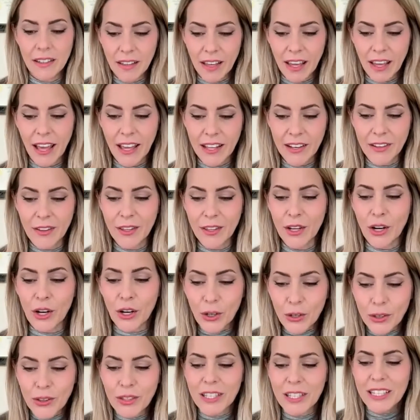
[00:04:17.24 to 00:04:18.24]
and the
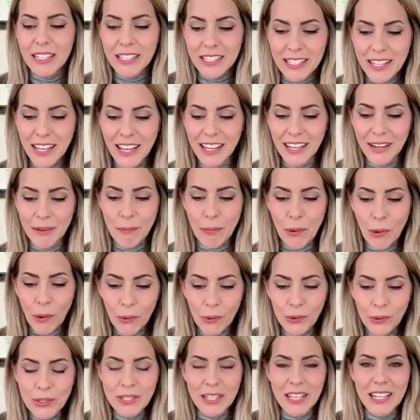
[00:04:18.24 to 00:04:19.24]
earth is a
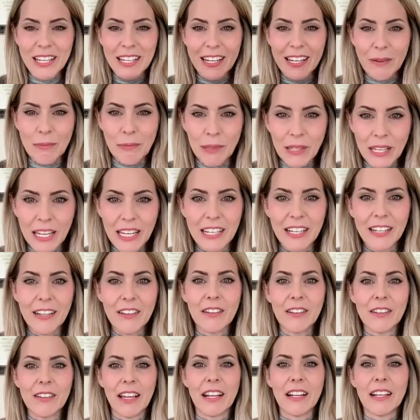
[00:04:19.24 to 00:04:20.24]
pulsating planet
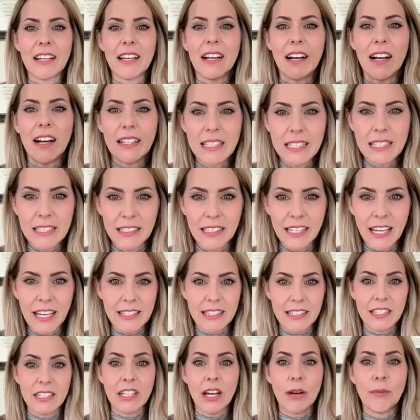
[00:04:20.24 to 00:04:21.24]
that constantly
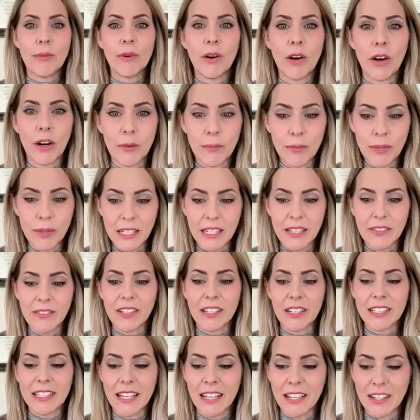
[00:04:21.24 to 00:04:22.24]
has a double heartbeat
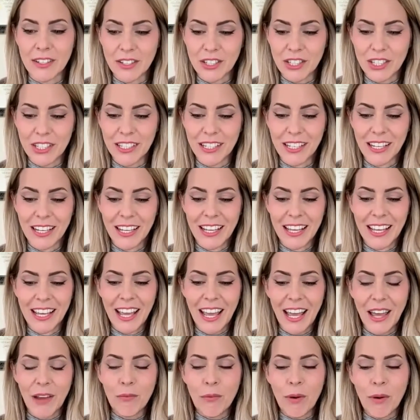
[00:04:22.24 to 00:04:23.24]
giving us energy.
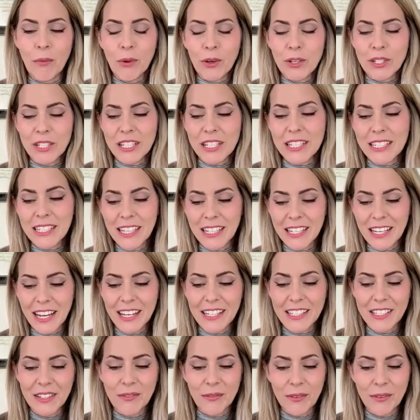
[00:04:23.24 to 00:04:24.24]
And when we're
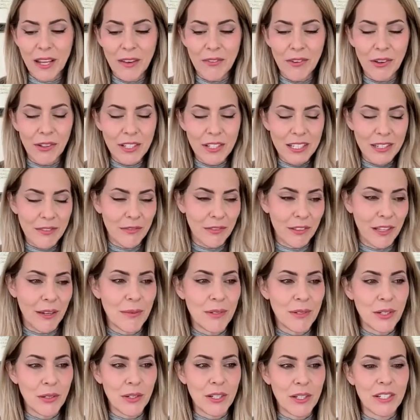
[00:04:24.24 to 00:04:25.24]
disconnected and we have all these
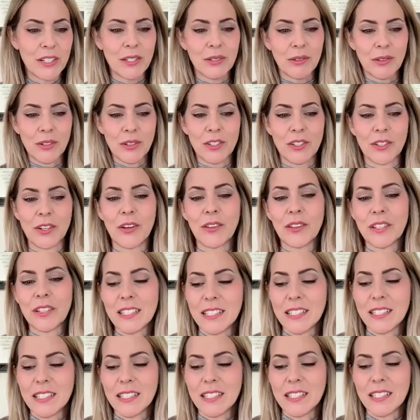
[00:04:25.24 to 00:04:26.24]
inflammatory disorders and all these
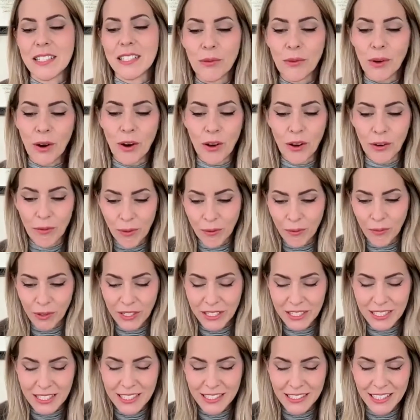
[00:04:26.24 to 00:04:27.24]
things go wrong when we're
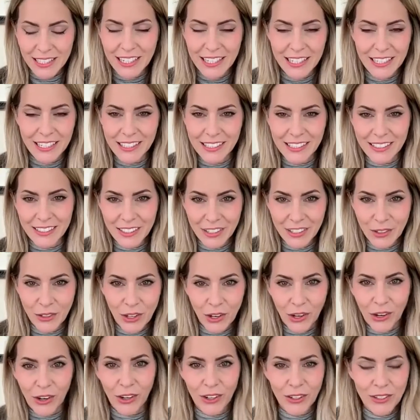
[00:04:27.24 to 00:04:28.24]
insulated in,
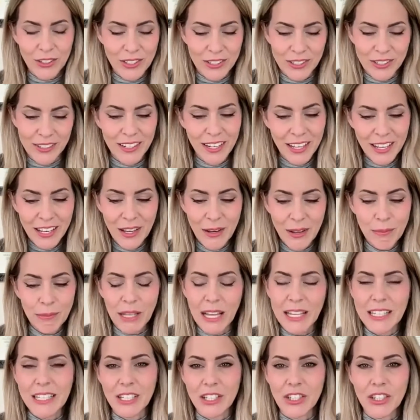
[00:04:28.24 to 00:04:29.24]
cars and
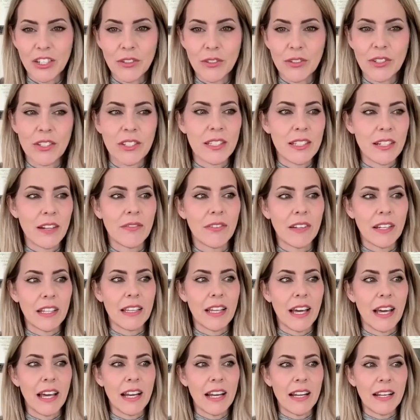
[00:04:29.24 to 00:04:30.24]
plastic shoes and stuff like
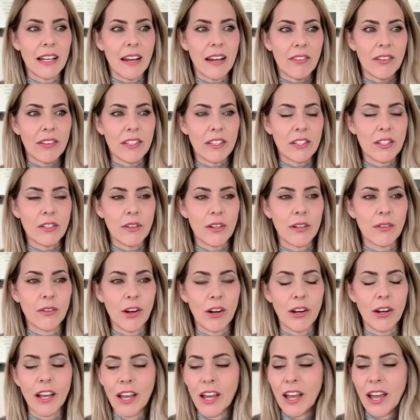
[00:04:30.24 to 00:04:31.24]
that, and everything's going
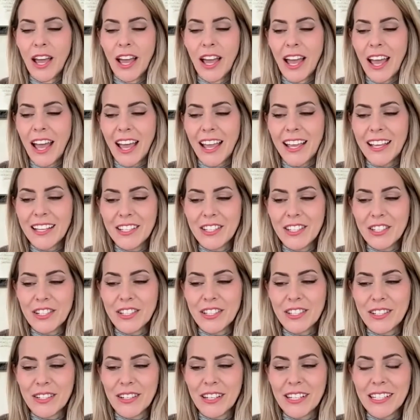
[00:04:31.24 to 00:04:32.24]
wrong,
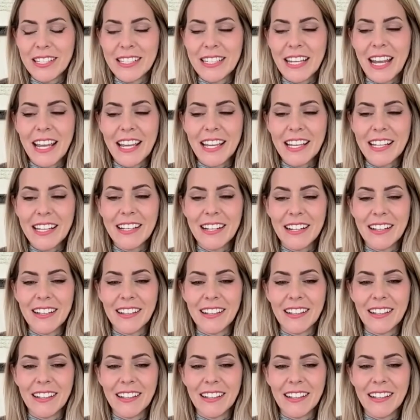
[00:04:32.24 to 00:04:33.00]
it's taken